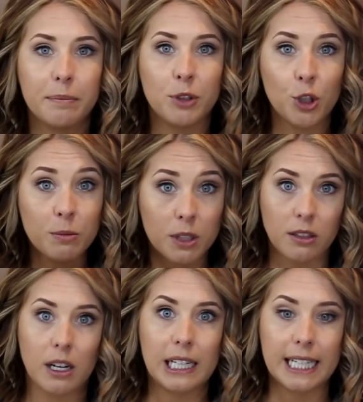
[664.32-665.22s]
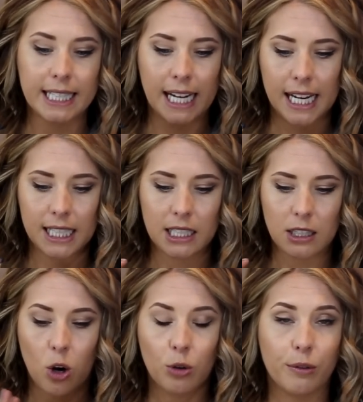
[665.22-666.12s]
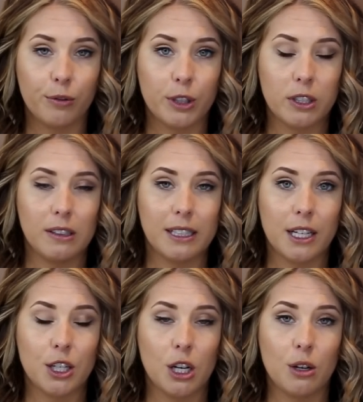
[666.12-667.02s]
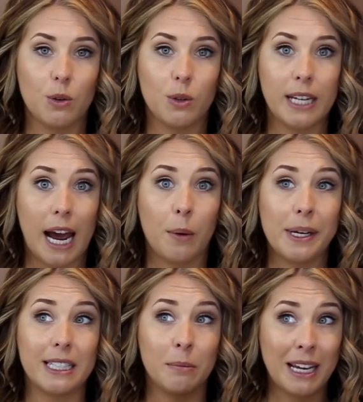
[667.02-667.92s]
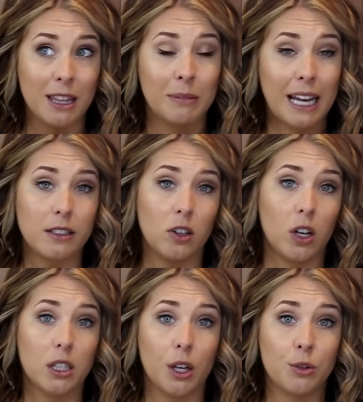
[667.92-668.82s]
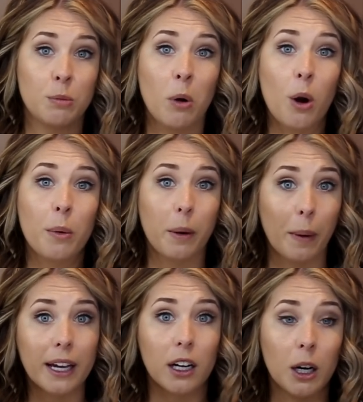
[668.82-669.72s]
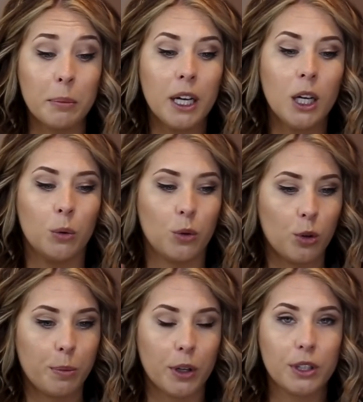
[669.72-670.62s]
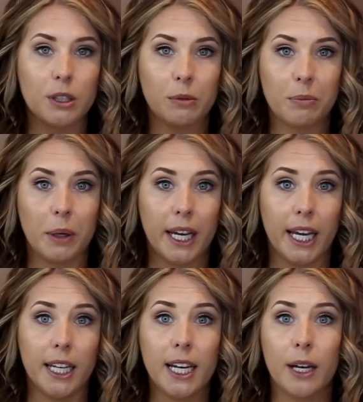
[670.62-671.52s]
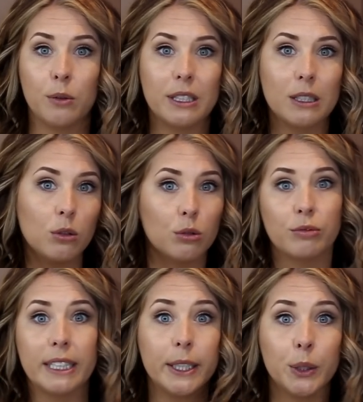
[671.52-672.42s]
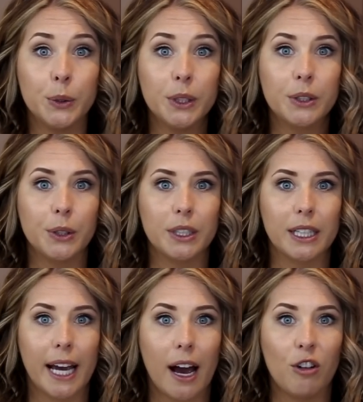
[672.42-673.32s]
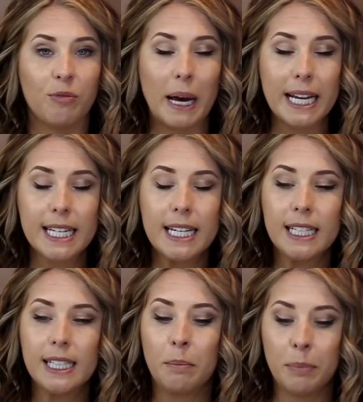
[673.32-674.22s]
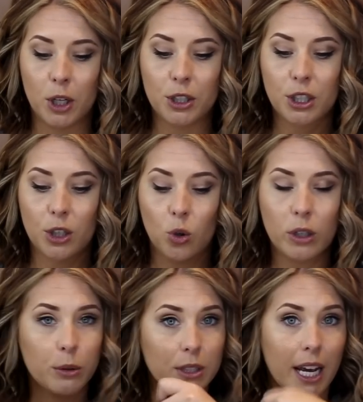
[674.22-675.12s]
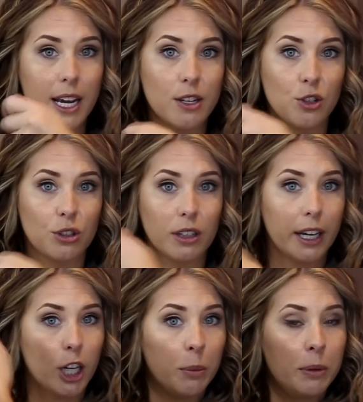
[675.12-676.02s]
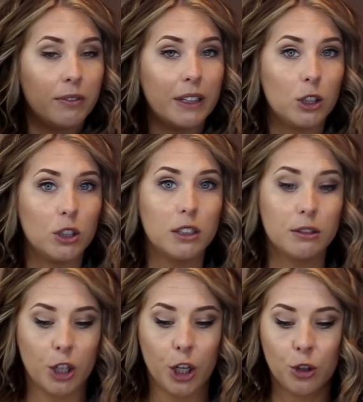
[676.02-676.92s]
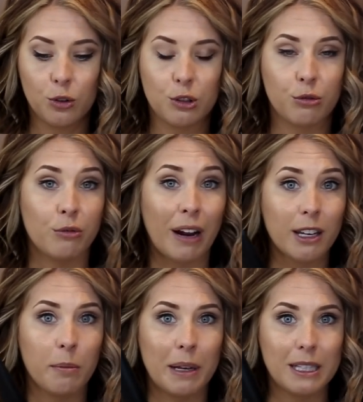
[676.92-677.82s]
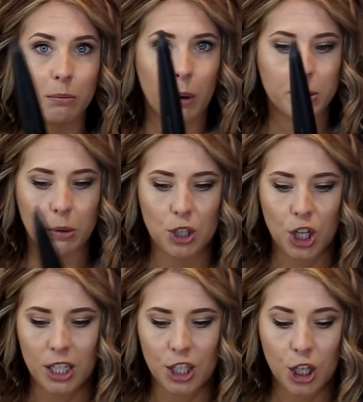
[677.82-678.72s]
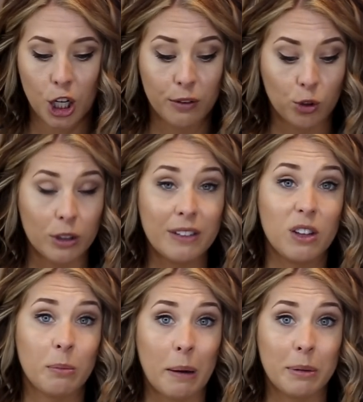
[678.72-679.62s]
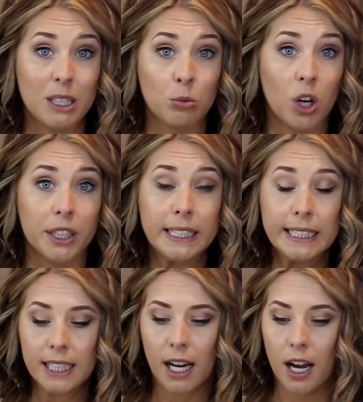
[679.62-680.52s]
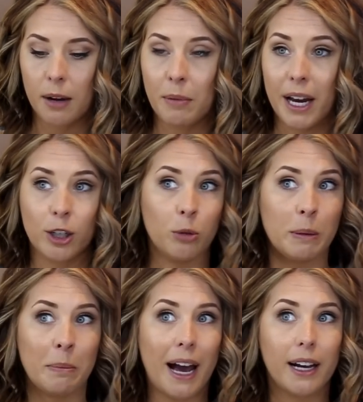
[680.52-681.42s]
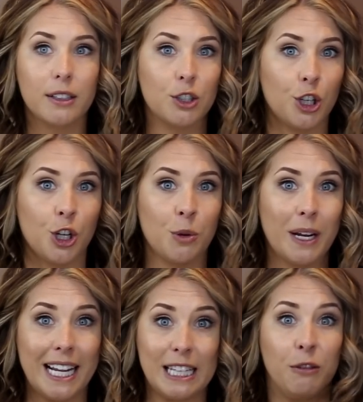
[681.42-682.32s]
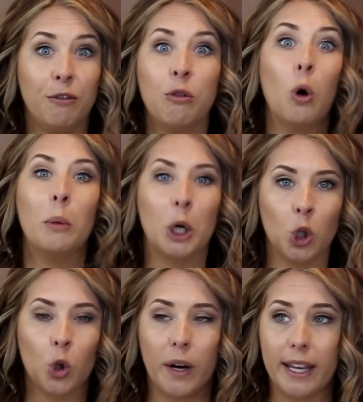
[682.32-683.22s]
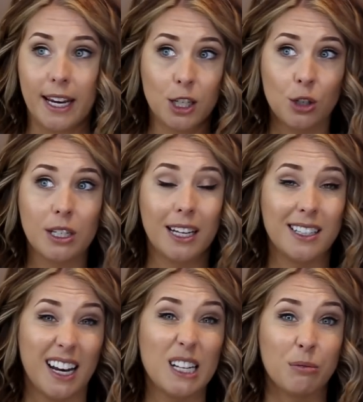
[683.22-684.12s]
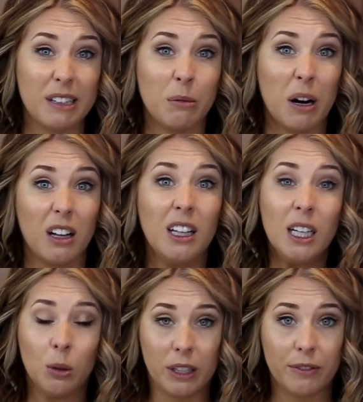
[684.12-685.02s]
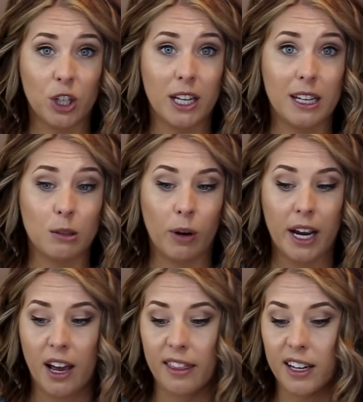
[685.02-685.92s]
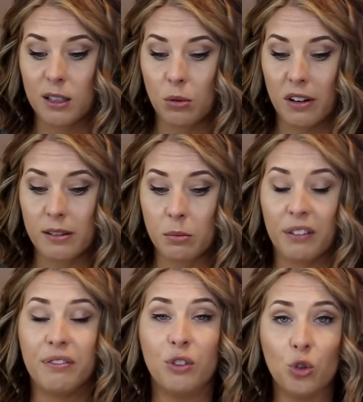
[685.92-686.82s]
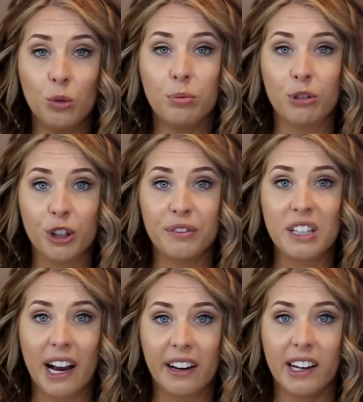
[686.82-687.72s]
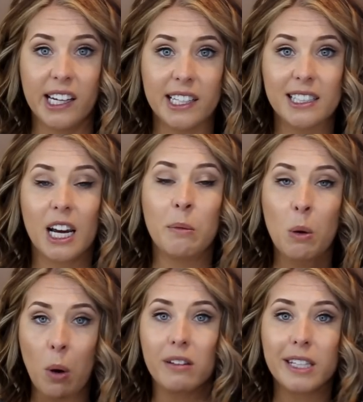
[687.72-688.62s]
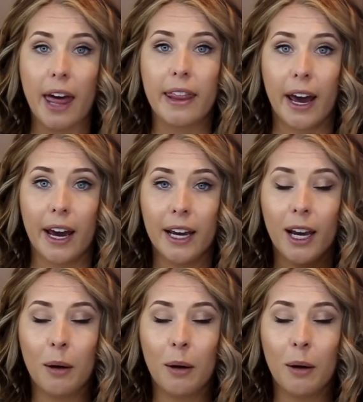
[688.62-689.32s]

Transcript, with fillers: I do them so tight and hold them for as long as I do now is to make them last longer. So tomorrow when I wake up with all the products that we put in, it will still look really cool as soon as I get out of bed, but all it will take is just a couple of little curls through random bits and bobs with the GHD Curve or even the Babyliss one, and it will be back to its former glory. They do tend to last really well when I've done it this way, and that is why it's my foolproof technique. It's taken me a while to get there,